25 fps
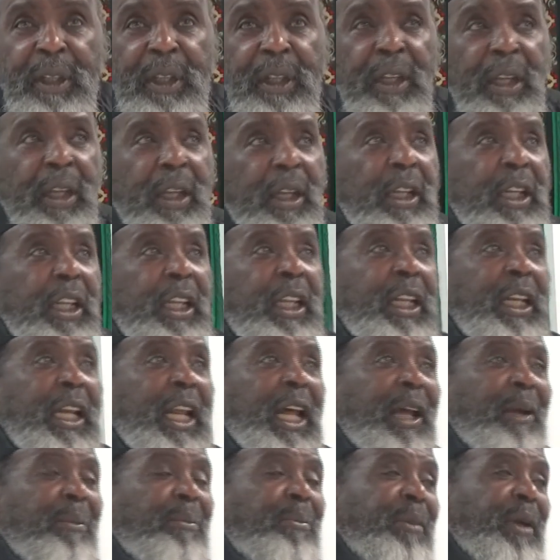And then
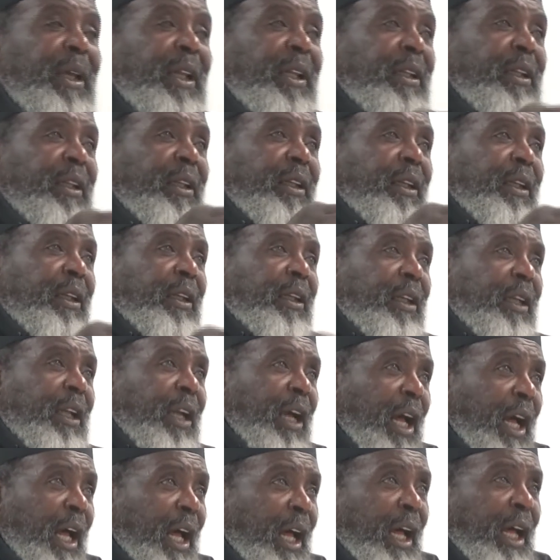I met
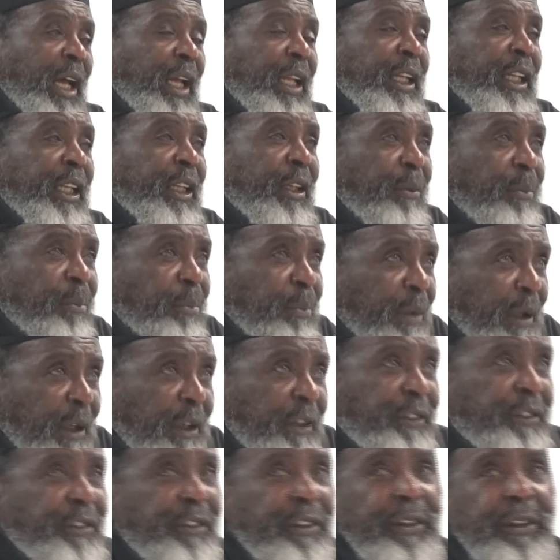God in
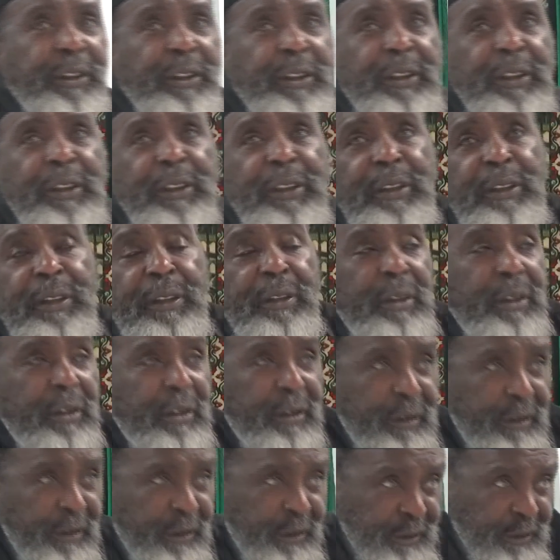person.
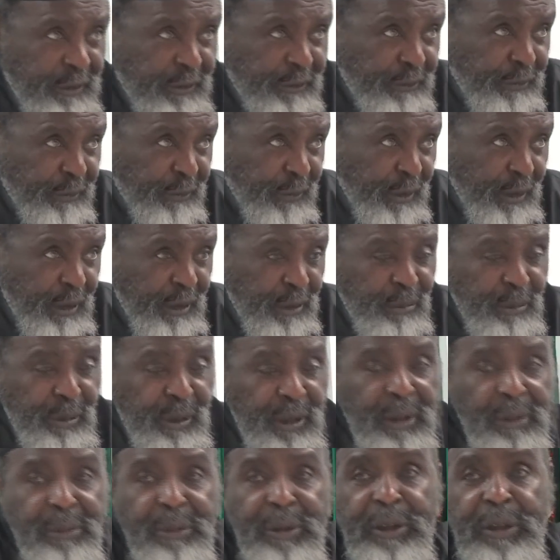That's Farad
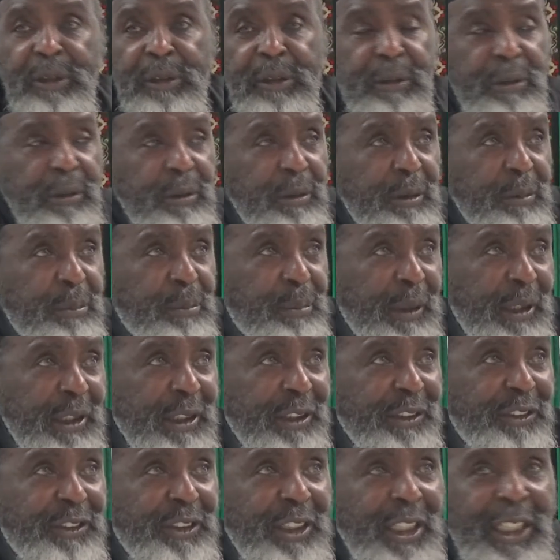Muhammad,
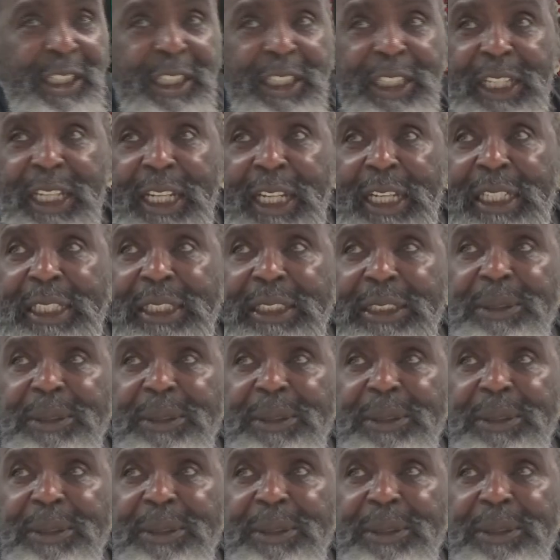Pakistani guy.